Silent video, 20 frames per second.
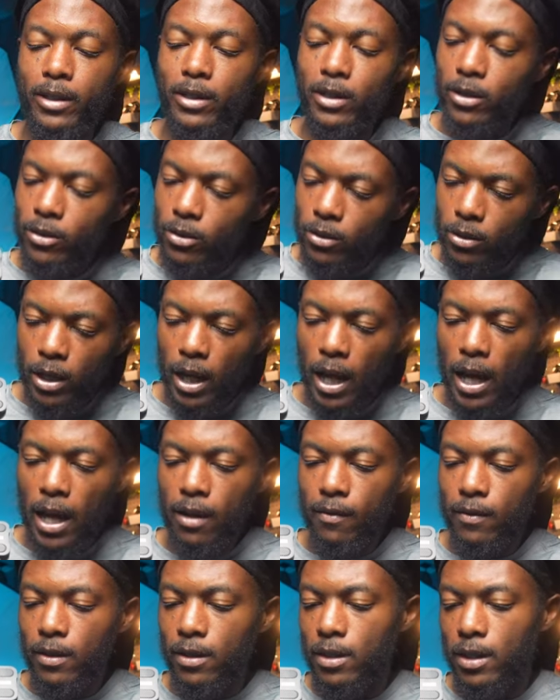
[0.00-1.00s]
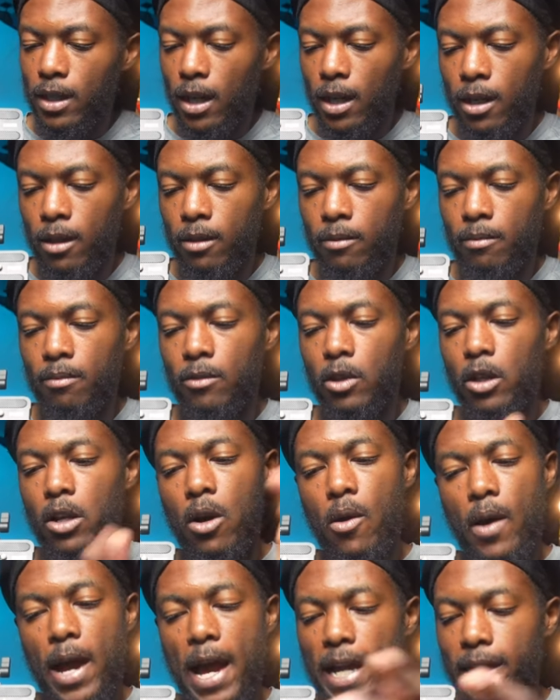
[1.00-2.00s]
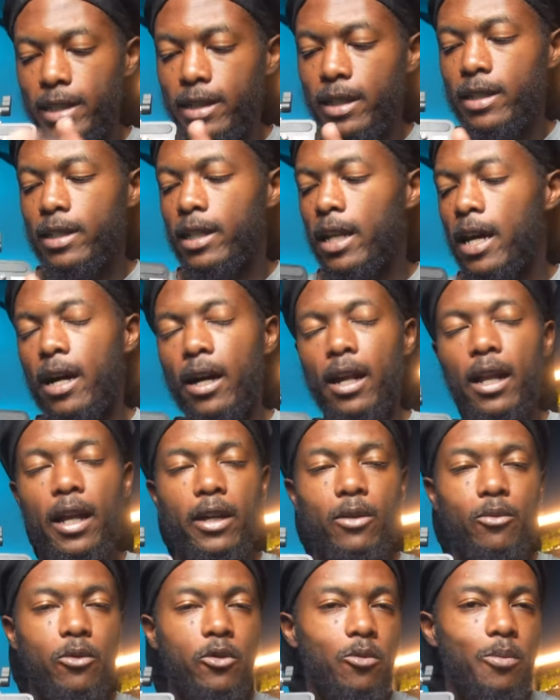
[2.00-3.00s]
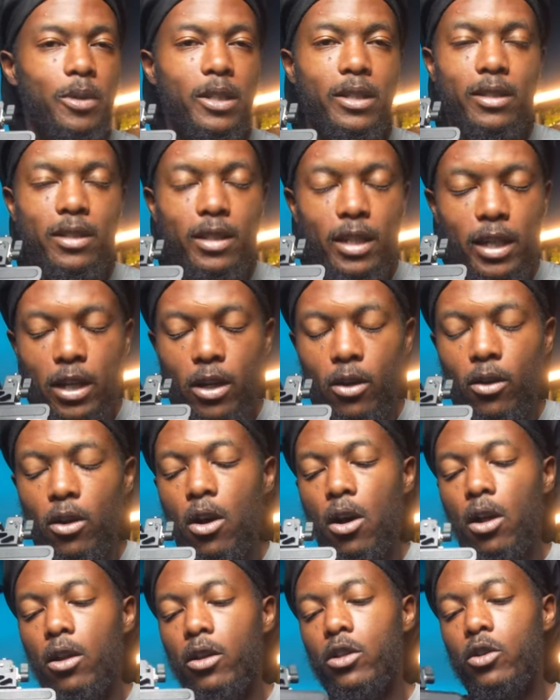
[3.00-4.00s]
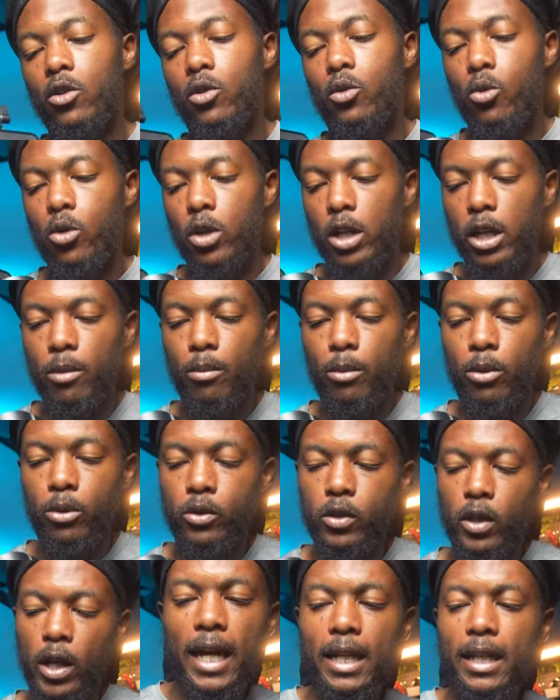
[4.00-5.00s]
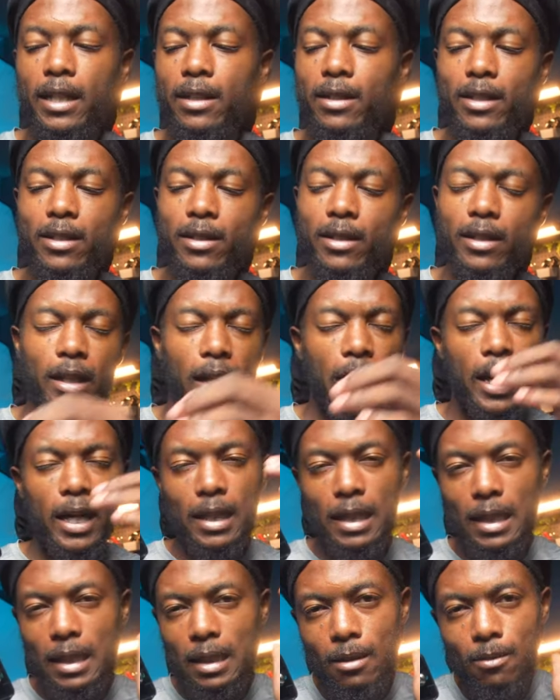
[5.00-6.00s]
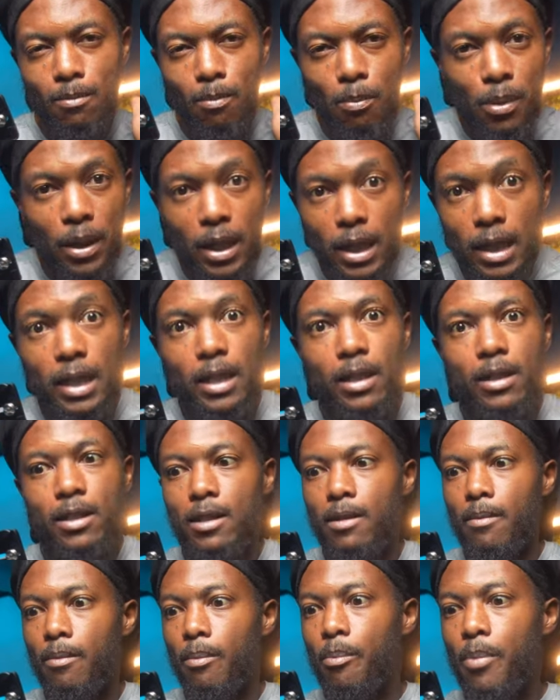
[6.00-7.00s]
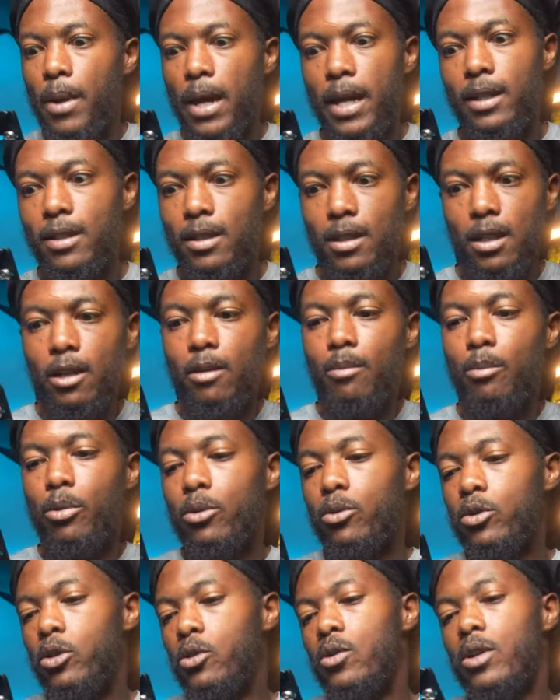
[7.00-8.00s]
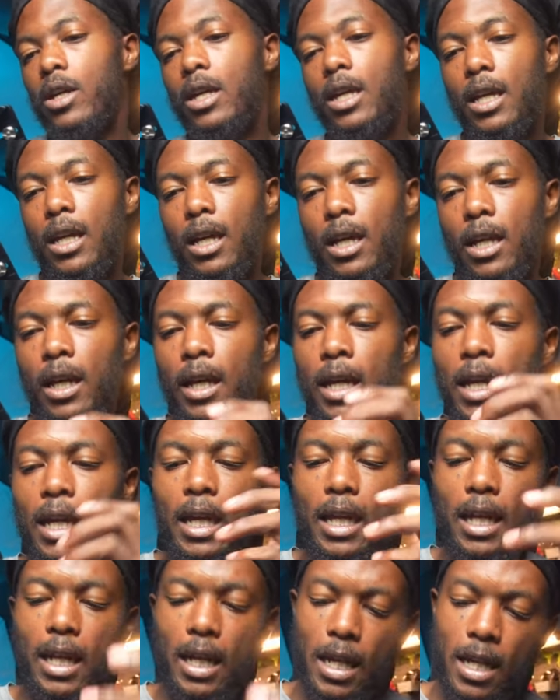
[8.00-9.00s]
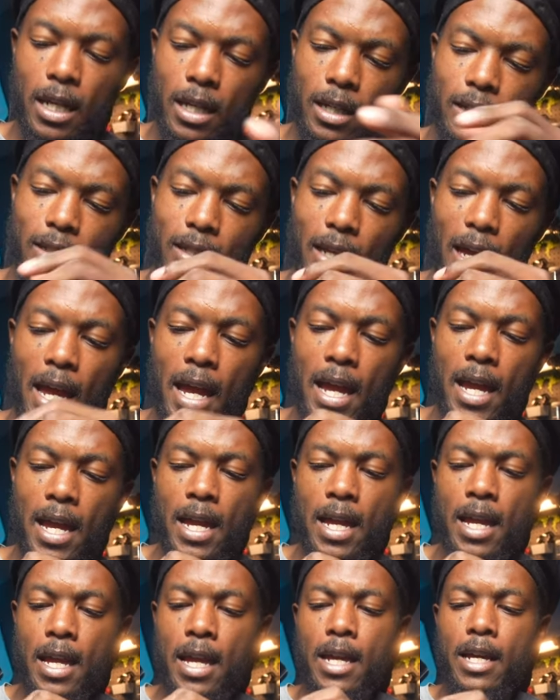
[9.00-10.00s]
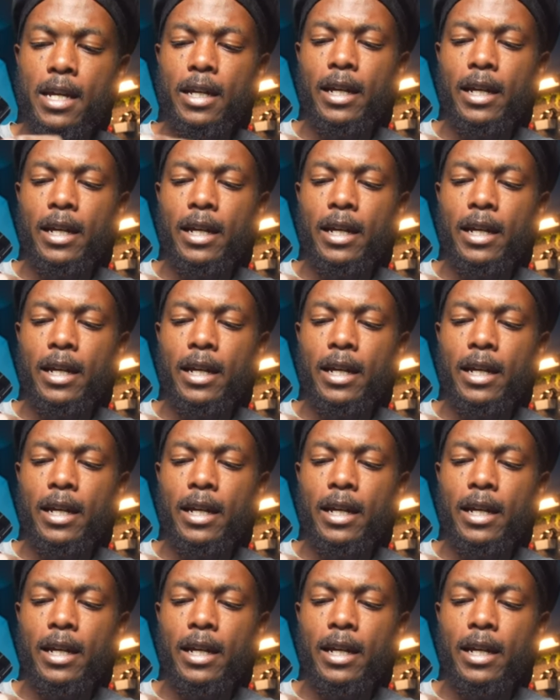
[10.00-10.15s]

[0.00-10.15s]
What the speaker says: it's still gonna have the same, you know, axis lock like we've been seeing on all of the newer gimbals. And this isn't like the biggest, best gimbal you can get. It is a